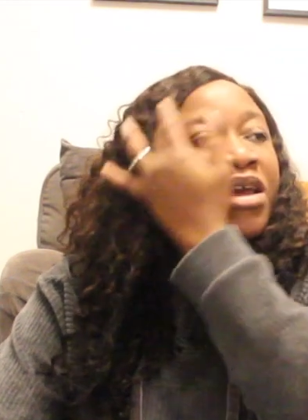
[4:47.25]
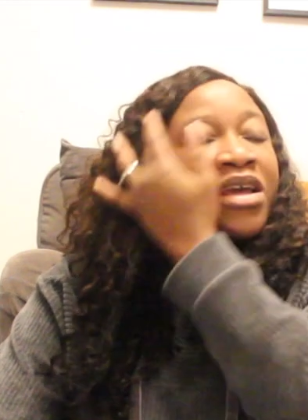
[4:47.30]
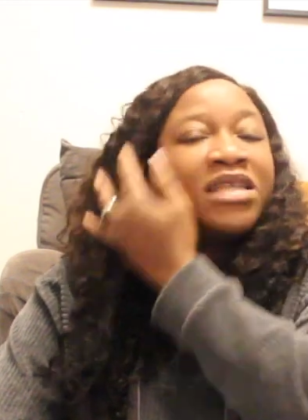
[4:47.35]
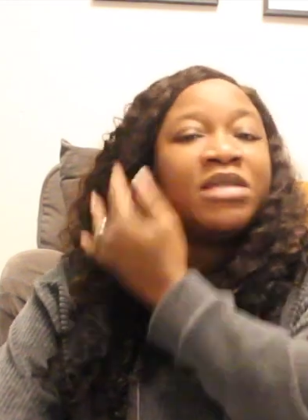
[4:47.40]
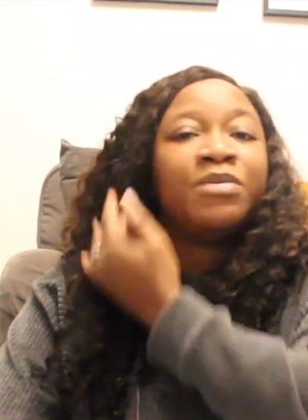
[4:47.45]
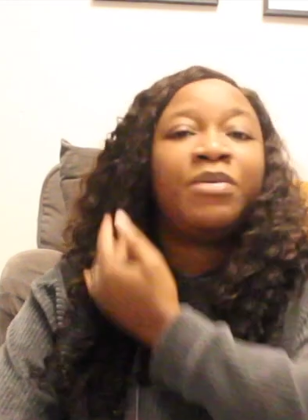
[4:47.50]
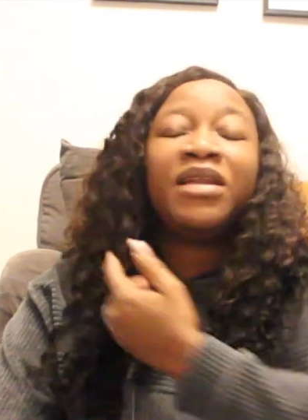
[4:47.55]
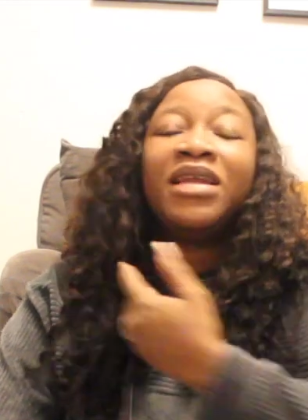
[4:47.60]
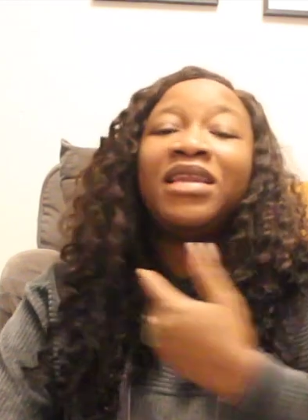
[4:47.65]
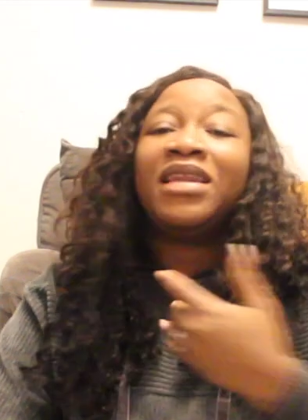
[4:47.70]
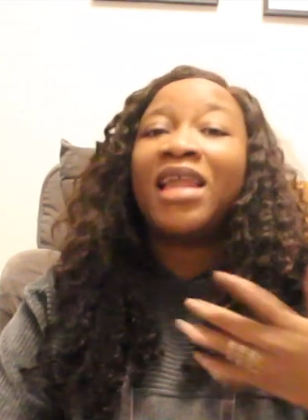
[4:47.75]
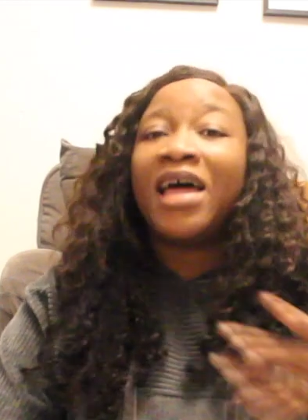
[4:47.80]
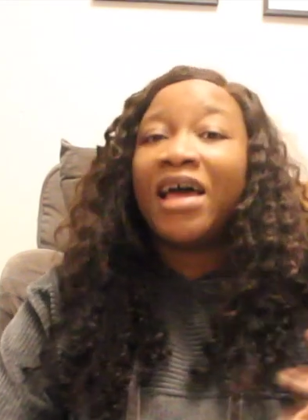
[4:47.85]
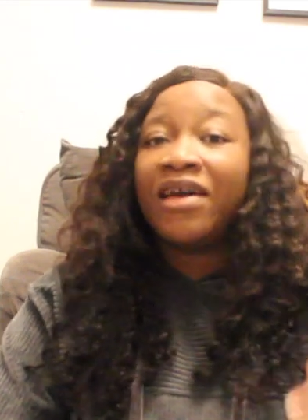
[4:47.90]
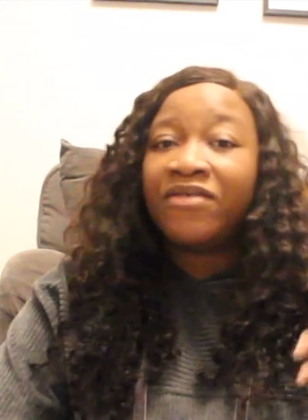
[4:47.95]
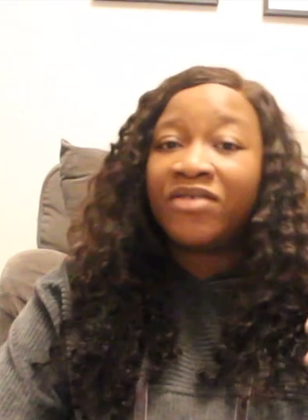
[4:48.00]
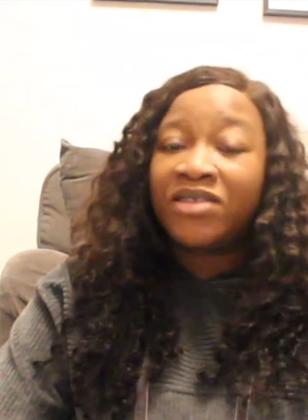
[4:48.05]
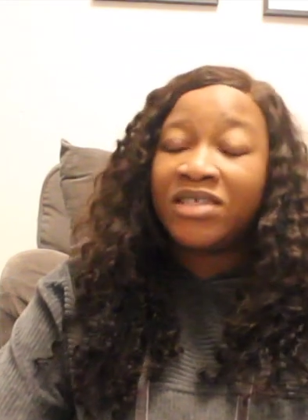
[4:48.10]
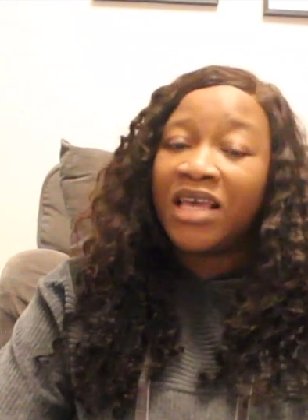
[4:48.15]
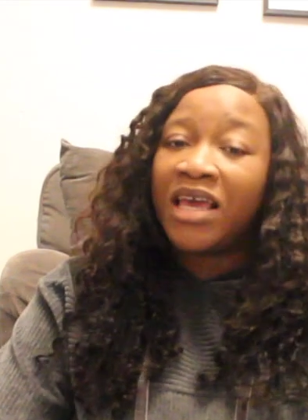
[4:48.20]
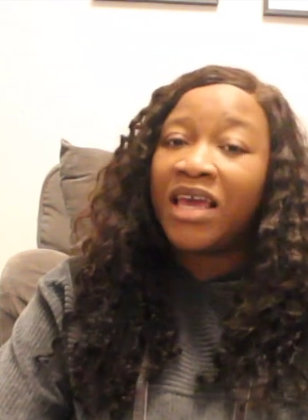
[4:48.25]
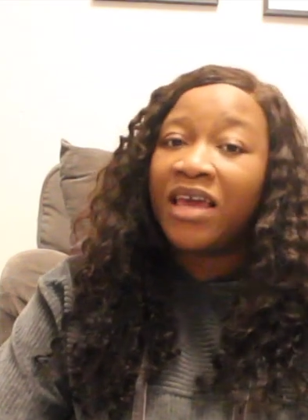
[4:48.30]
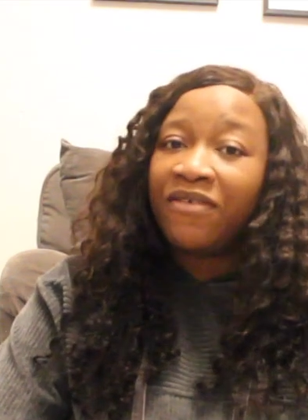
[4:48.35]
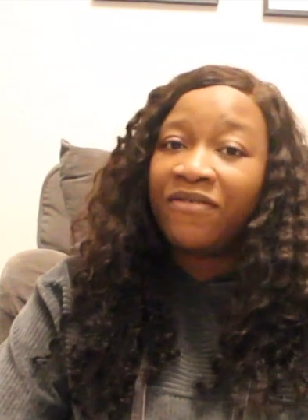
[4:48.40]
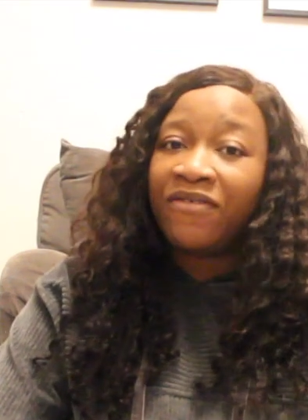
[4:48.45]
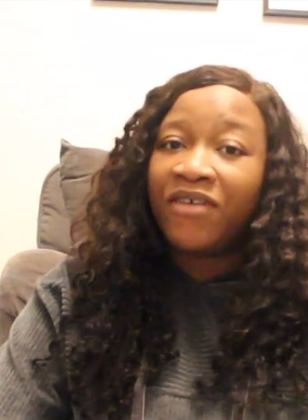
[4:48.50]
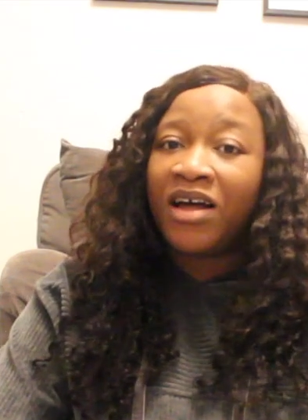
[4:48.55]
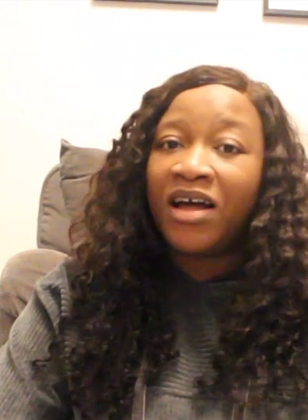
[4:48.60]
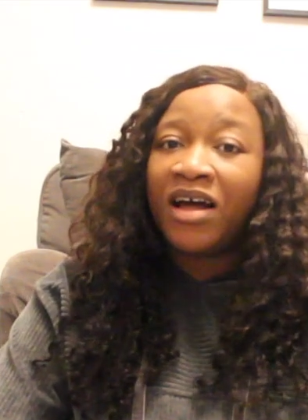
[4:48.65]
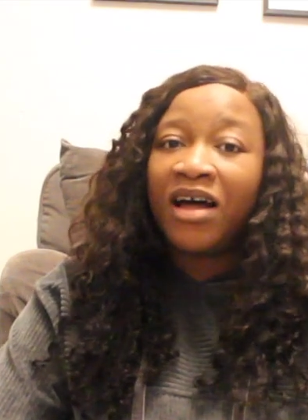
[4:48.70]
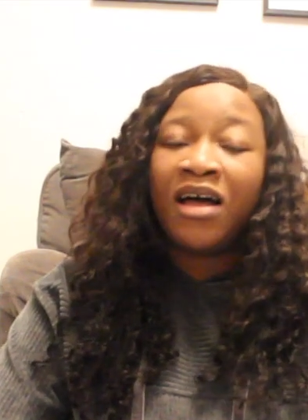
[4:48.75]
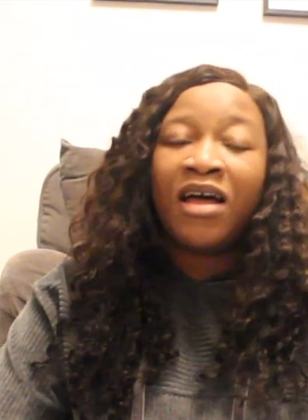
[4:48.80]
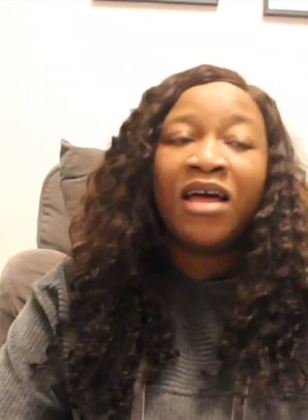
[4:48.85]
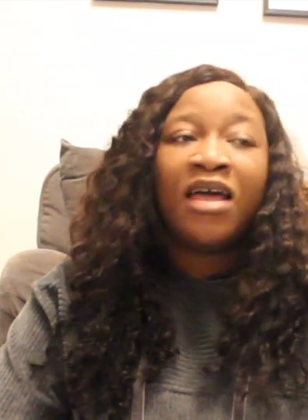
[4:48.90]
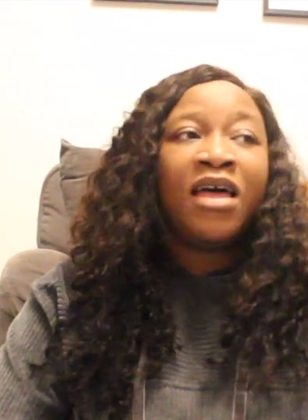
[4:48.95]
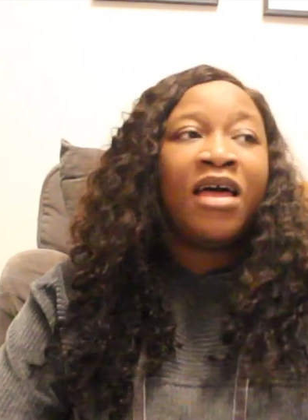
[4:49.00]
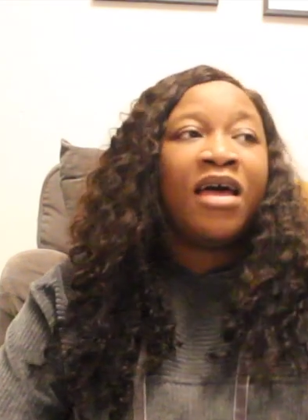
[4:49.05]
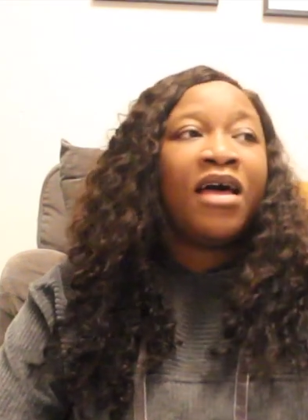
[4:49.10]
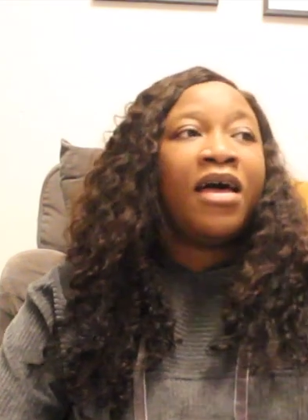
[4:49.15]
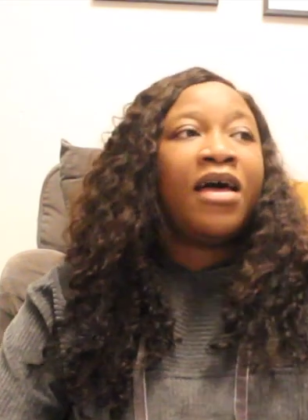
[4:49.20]
it's been a lifesaver
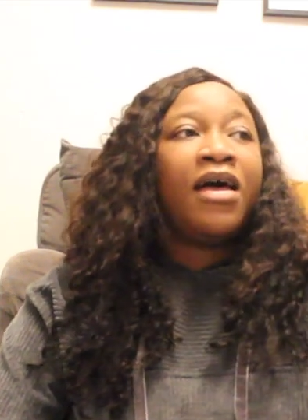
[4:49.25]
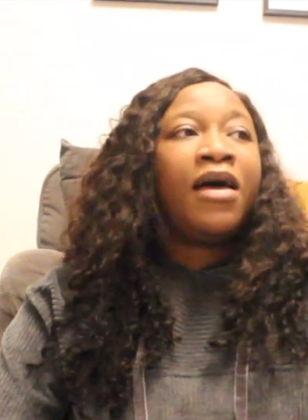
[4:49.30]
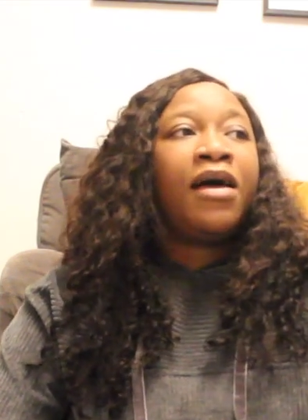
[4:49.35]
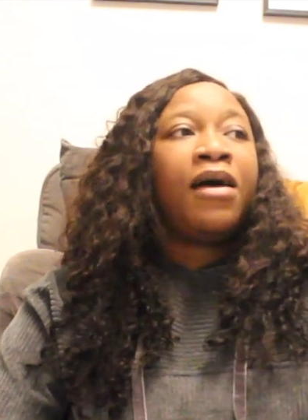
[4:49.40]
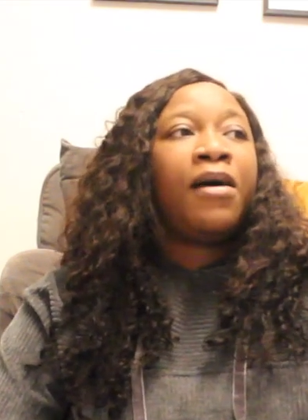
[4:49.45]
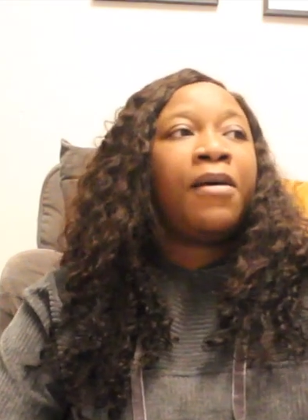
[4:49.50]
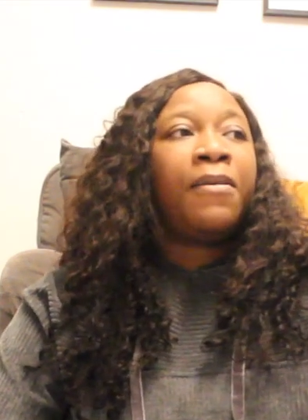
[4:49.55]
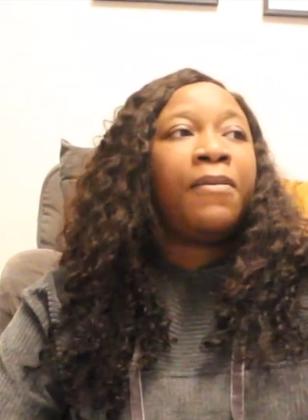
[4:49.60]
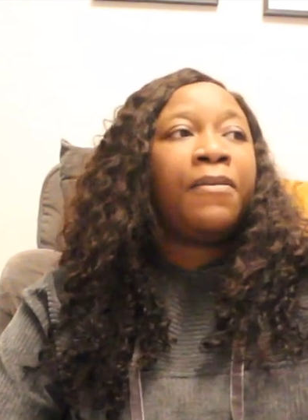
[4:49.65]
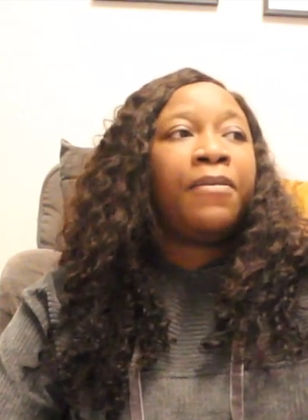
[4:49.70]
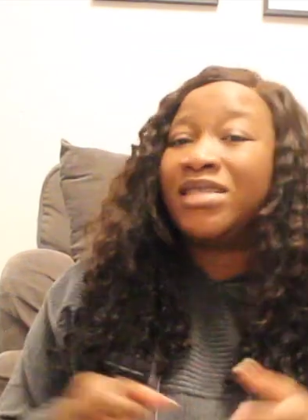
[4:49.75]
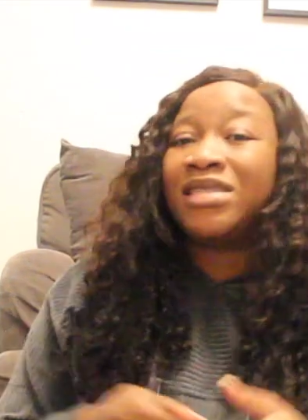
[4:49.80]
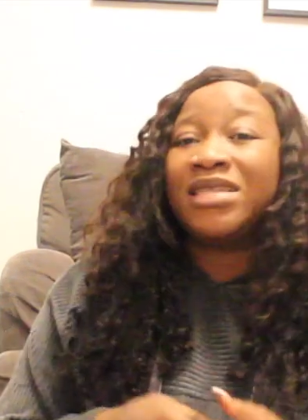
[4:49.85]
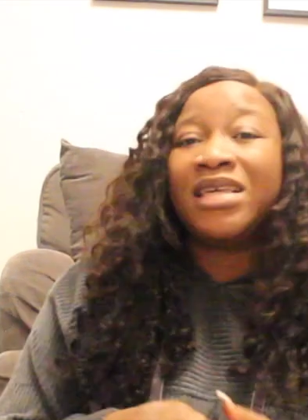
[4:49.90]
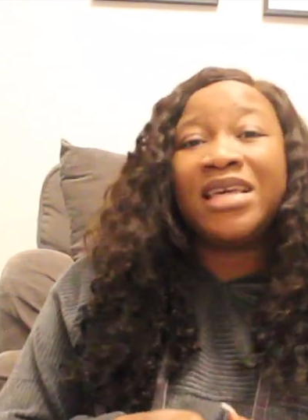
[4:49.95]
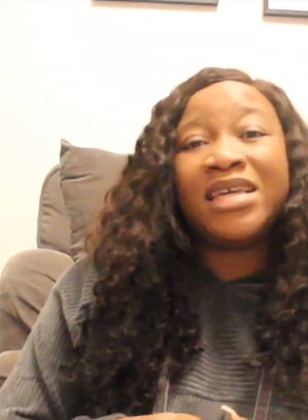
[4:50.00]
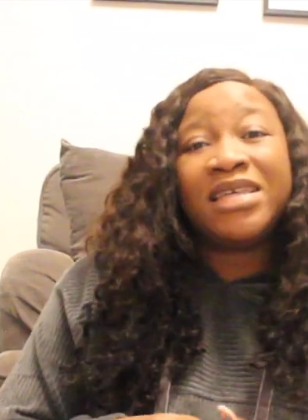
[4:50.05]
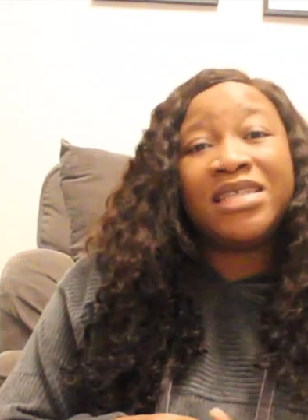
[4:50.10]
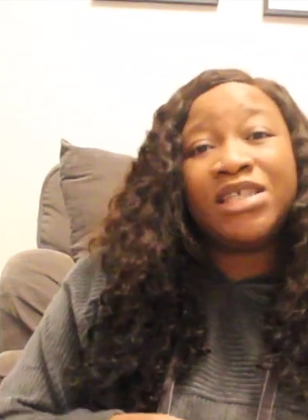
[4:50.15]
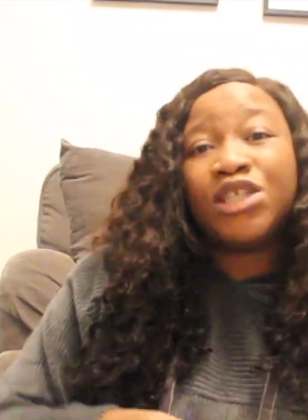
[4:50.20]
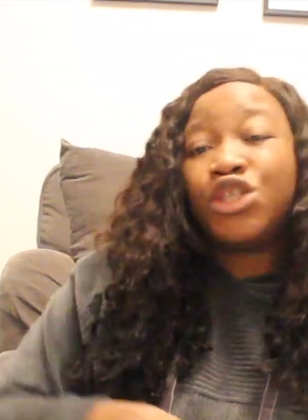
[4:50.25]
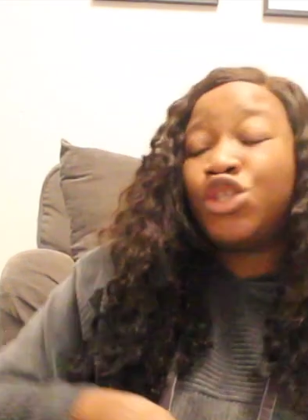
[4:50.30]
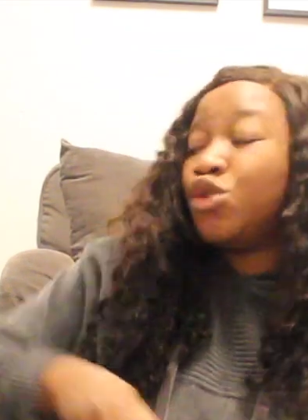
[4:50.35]
um, it's easy